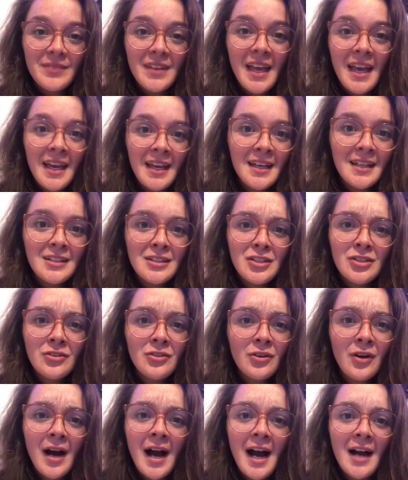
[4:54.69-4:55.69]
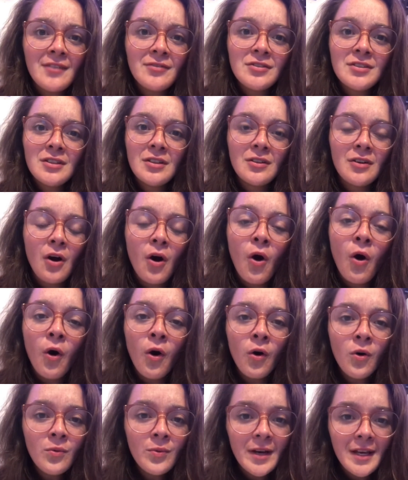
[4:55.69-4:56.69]
And you don't have to
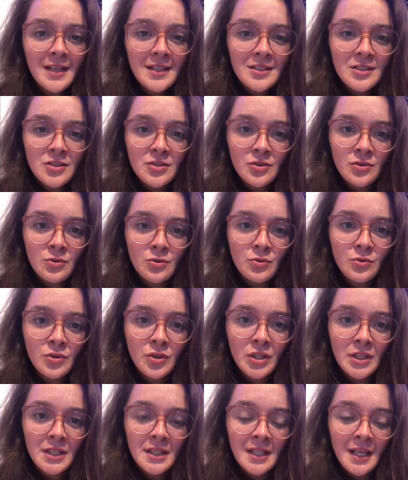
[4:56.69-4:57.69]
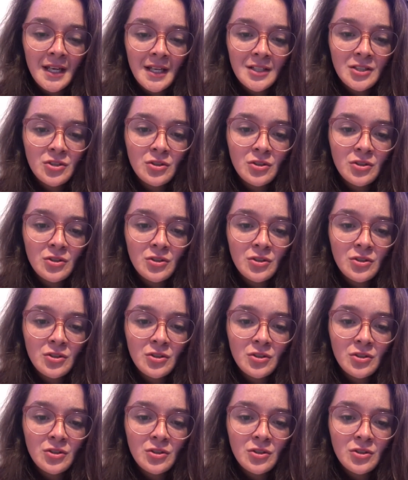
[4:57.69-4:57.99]
always do good things.